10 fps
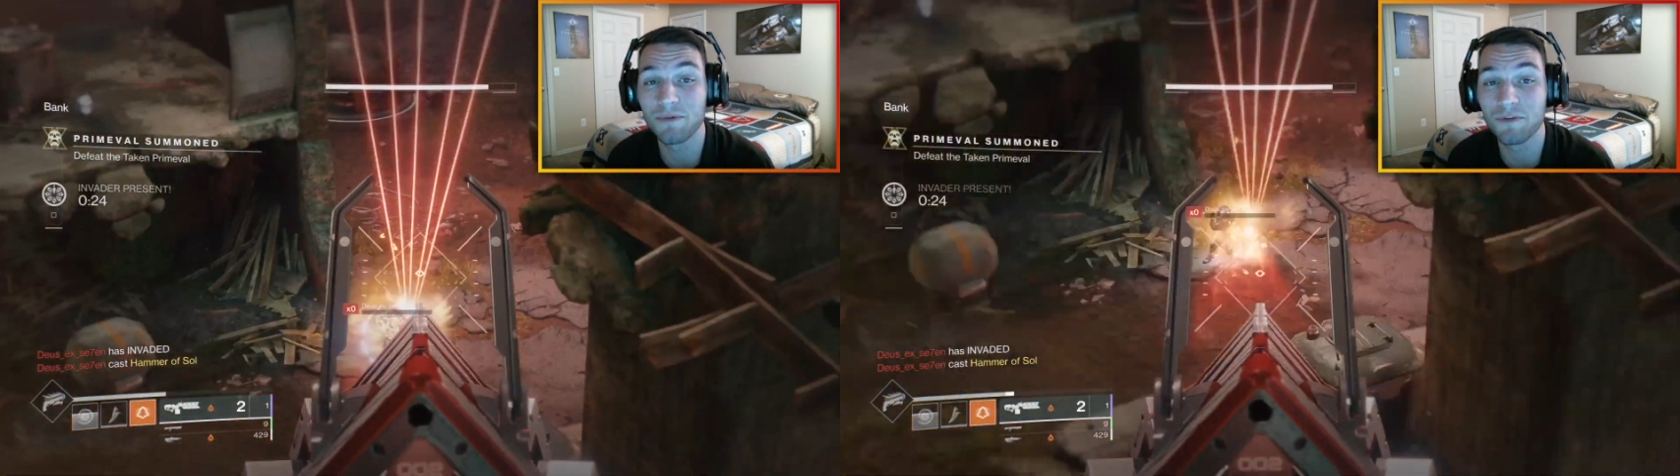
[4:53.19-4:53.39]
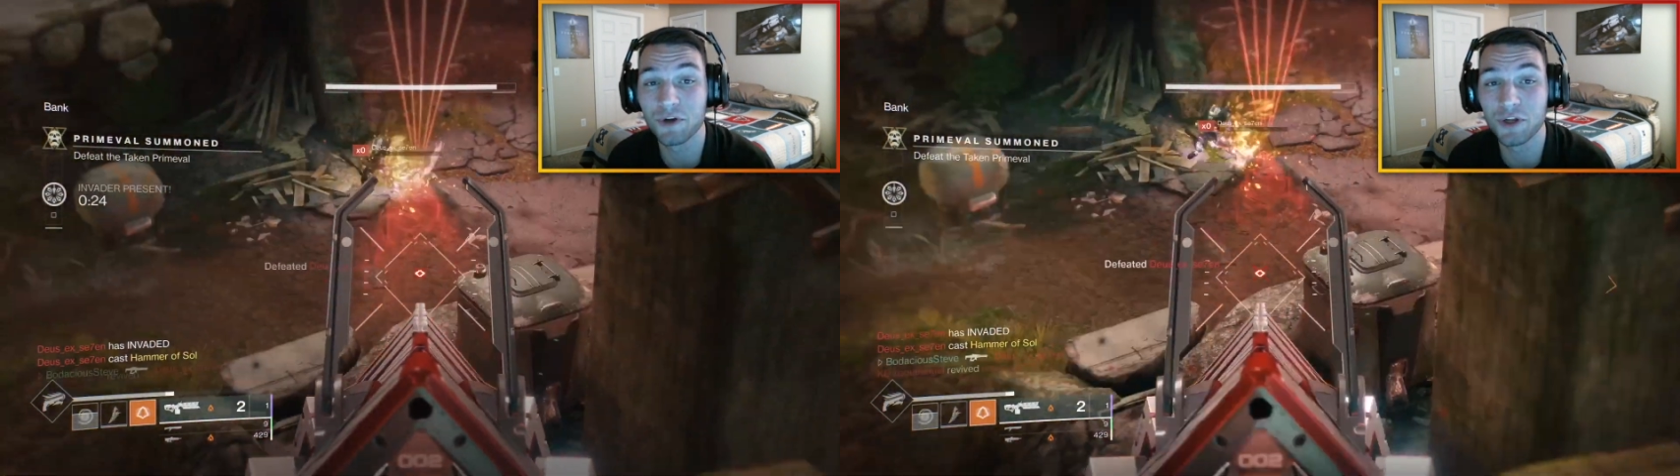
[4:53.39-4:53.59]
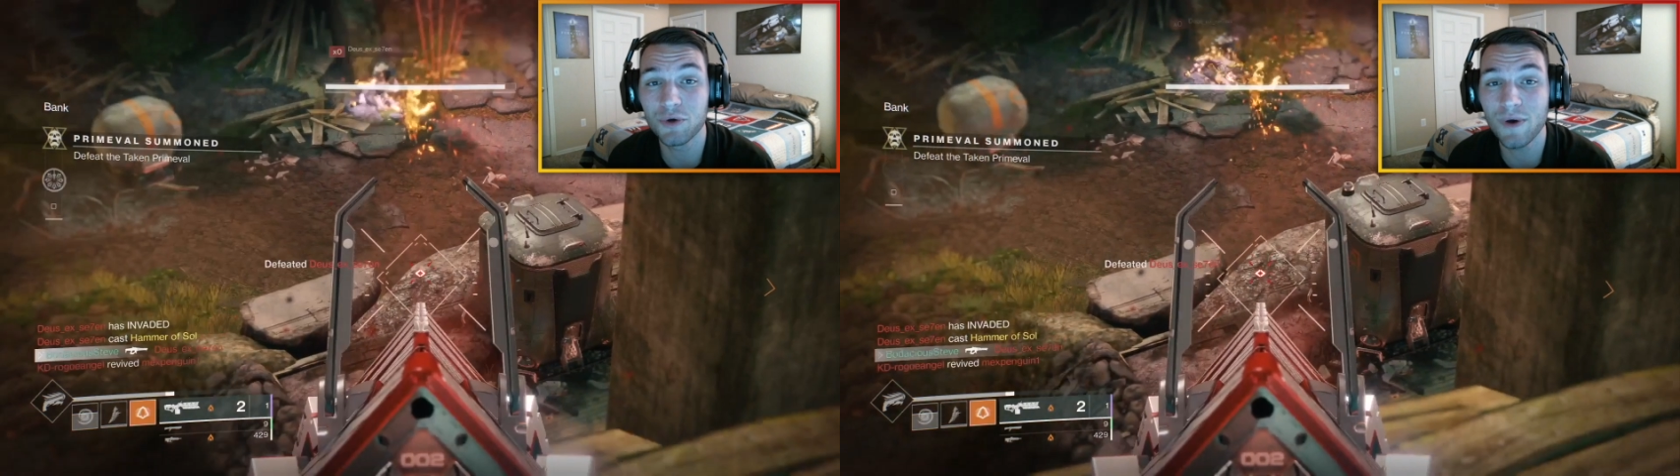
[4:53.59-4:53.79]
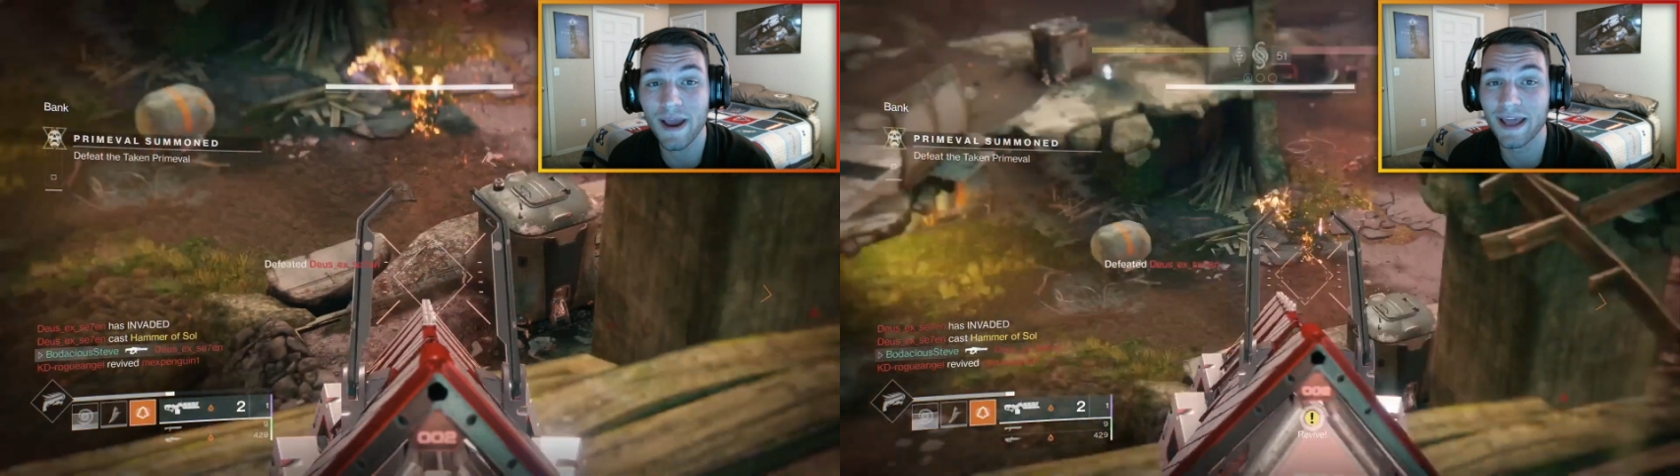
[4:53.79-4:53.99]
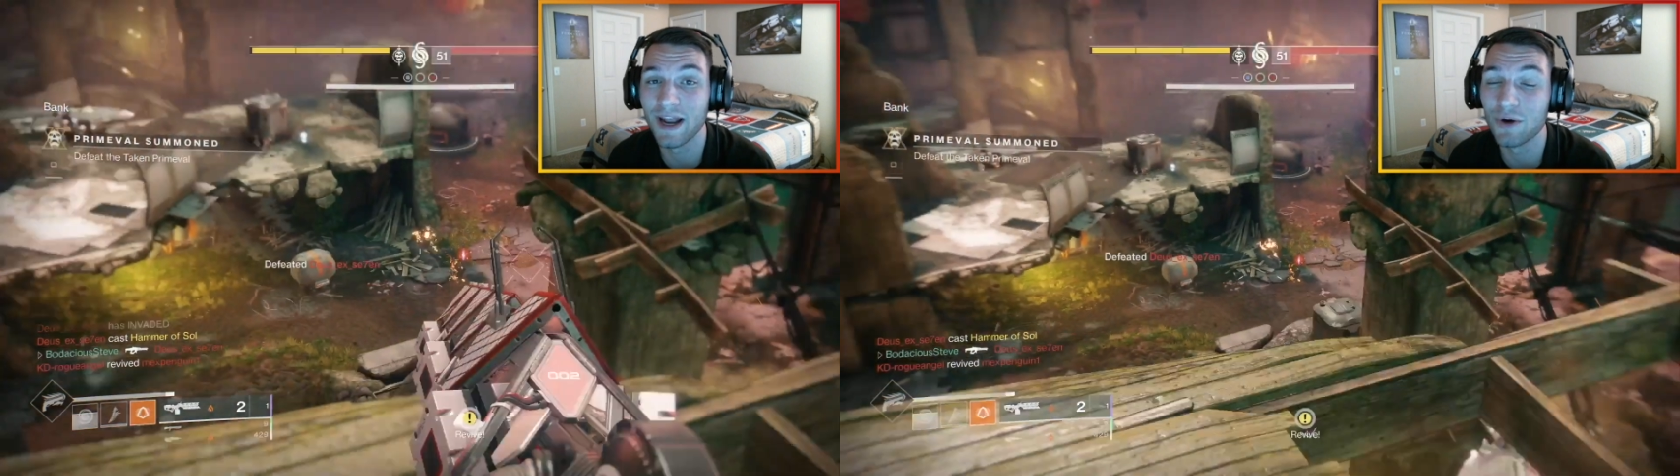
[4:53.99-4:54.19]
if you're new,
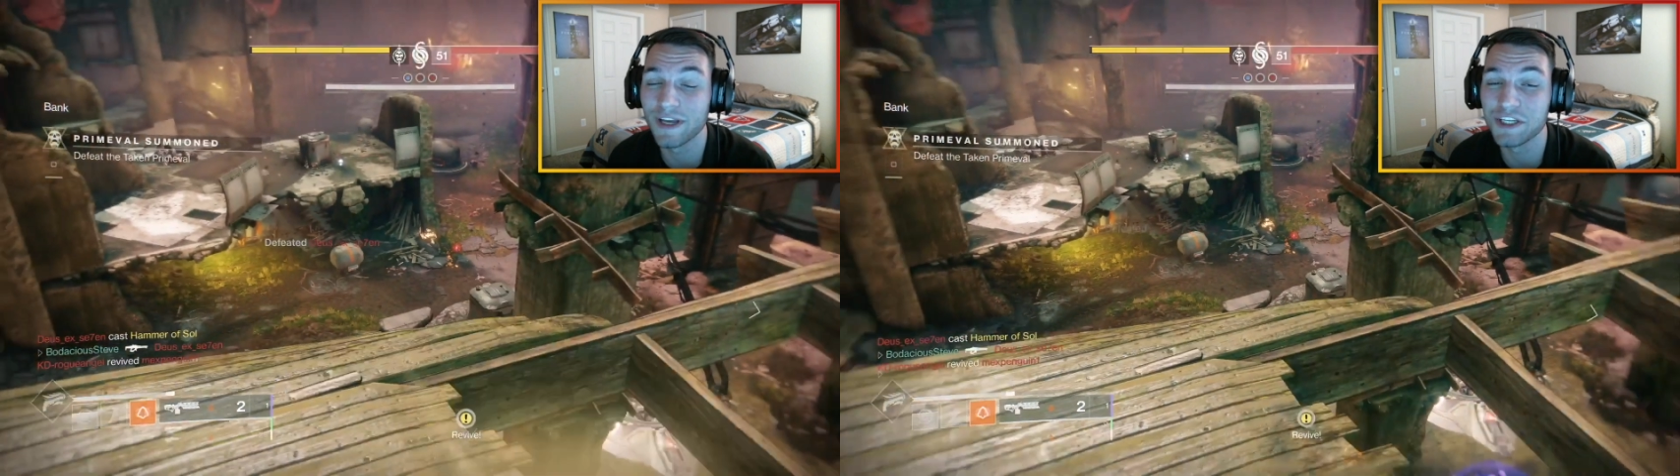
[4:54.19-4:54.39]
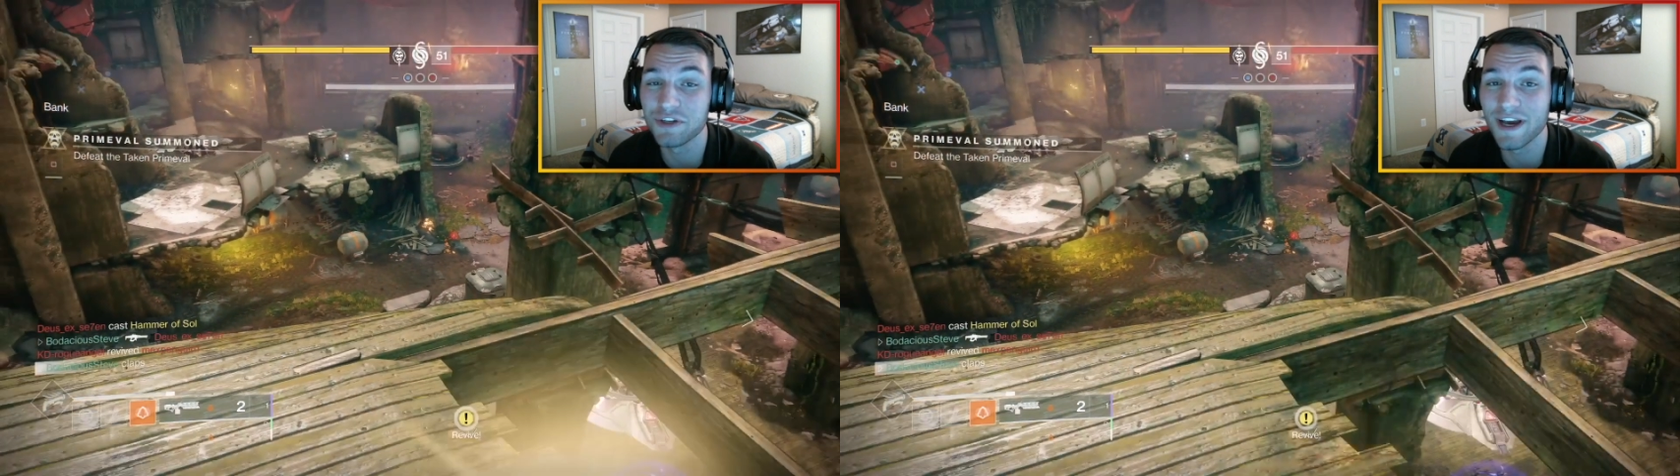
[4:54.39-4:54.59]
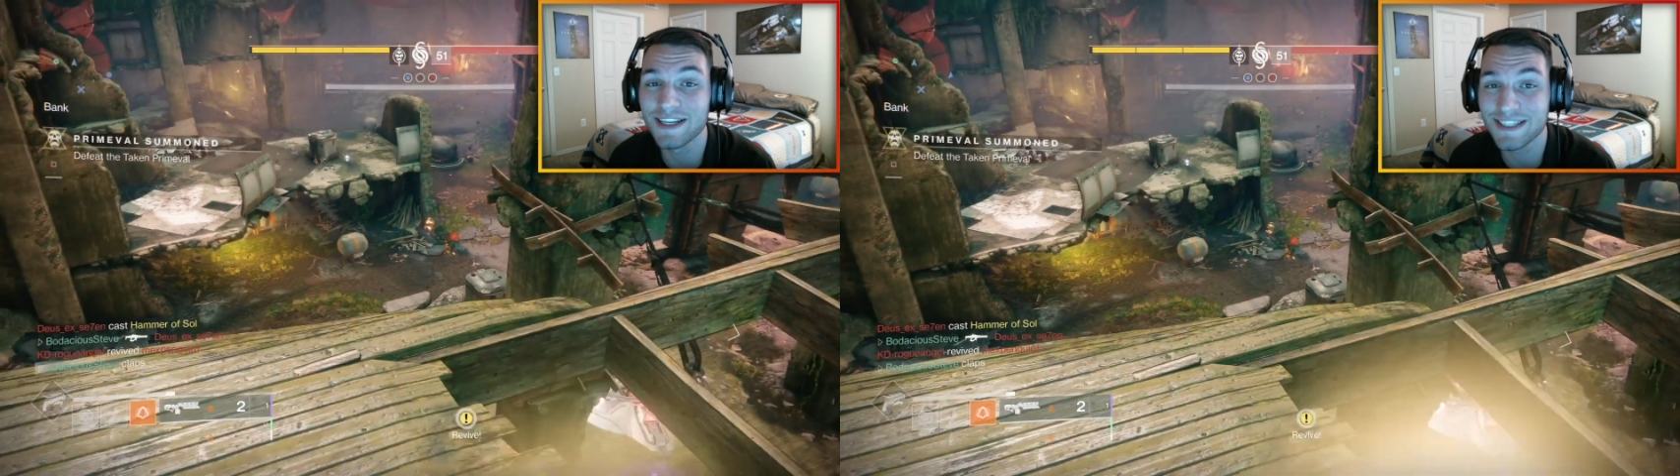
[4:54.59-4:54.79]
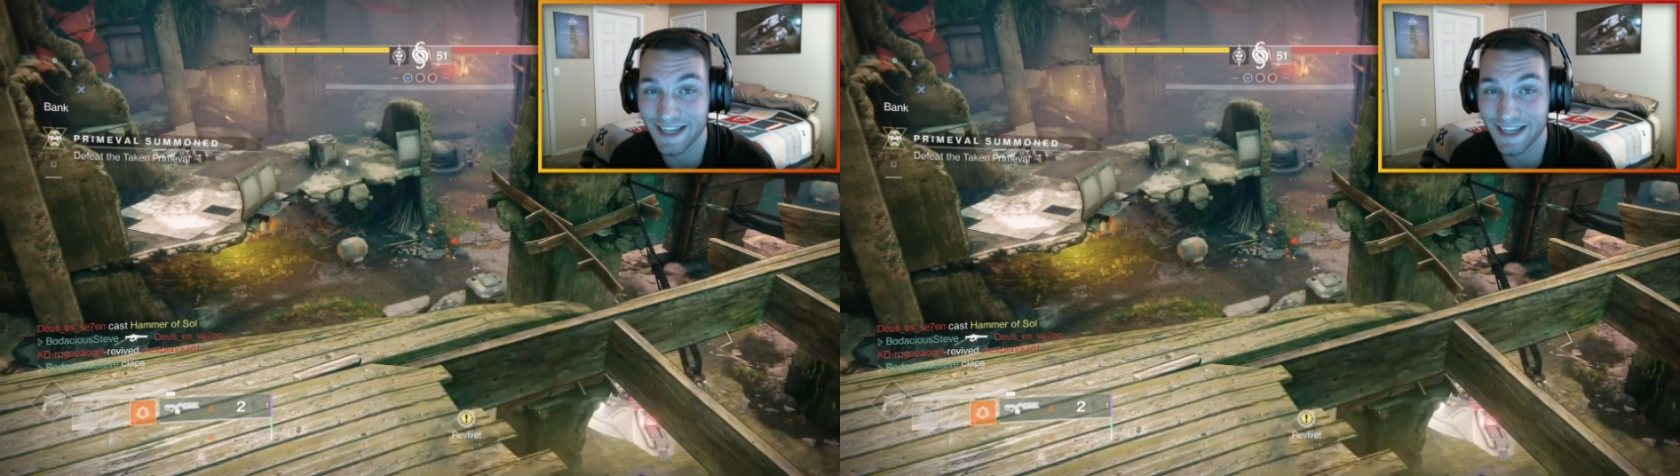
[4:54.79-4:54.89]
and I will catch you guys